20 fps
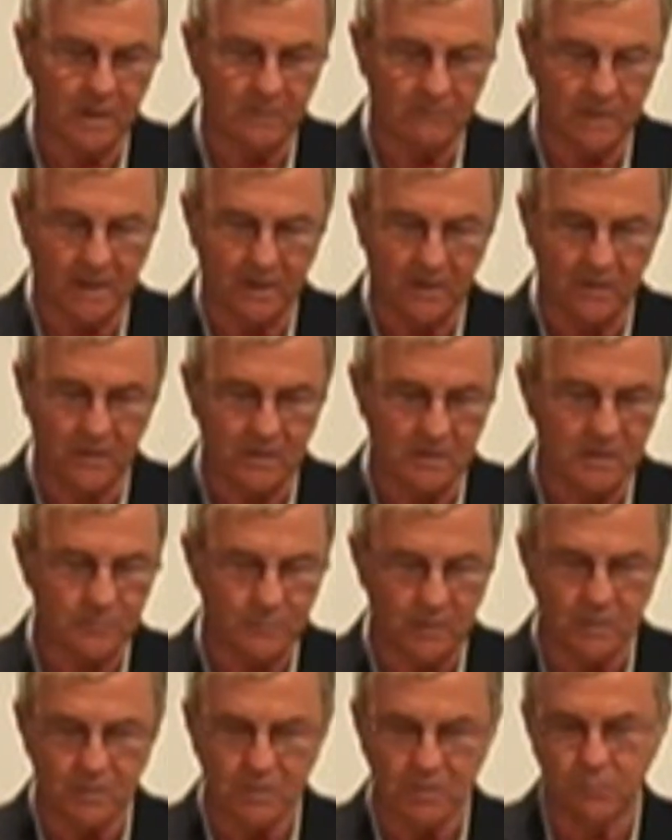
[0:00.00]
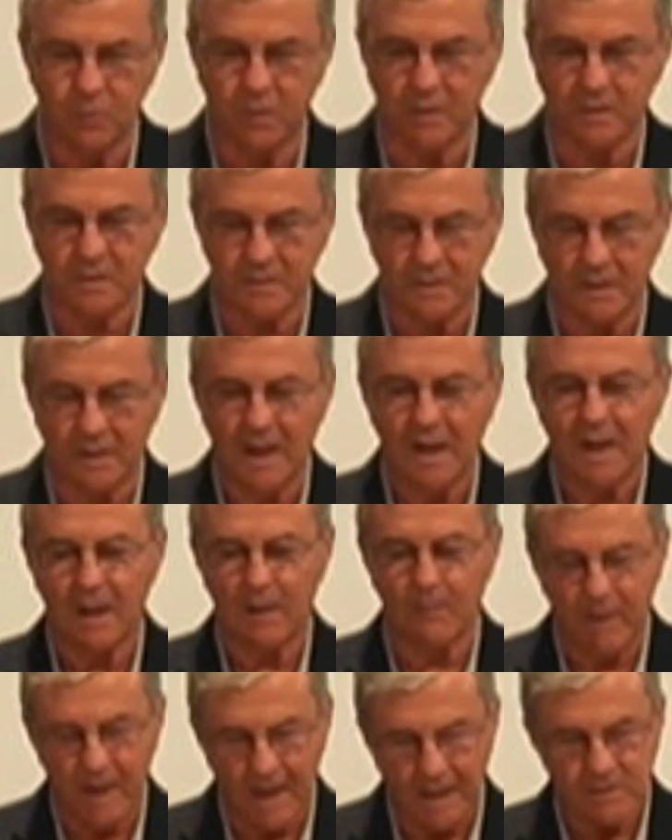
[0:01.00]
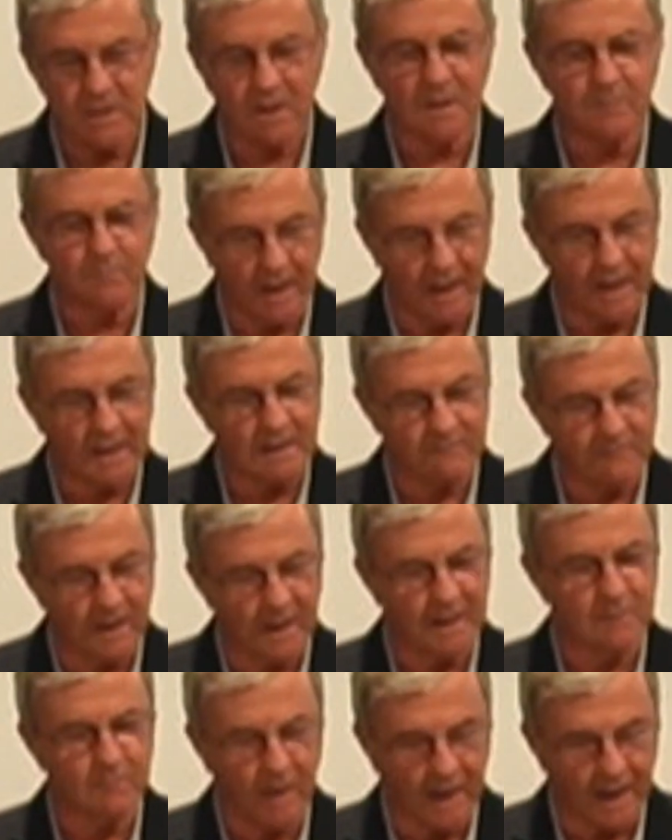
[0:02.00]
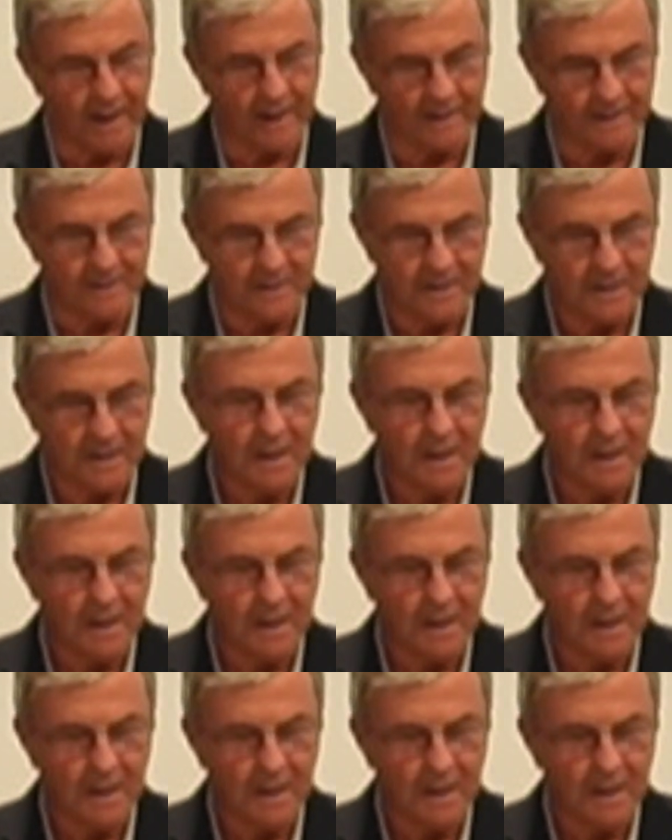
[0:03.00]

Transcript: of my other spiritual books. A magic magnifying mind.